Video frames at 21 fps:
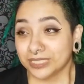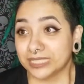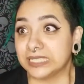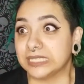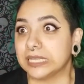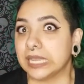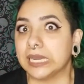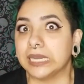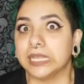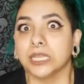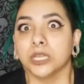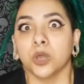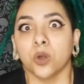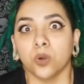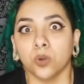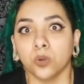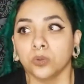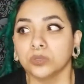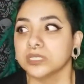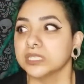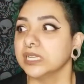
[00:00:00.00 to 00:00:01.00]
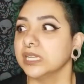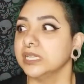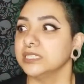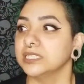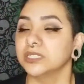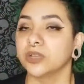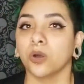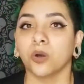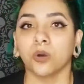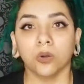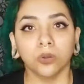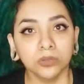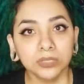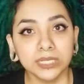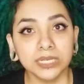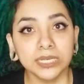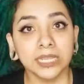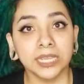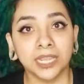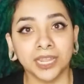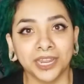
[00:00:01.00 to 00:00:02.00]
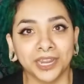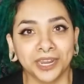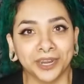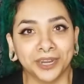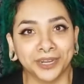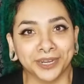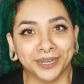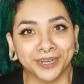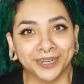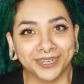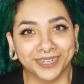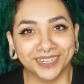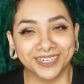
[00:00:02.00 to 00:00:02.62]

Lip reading: It's getting cold. It's cold in here.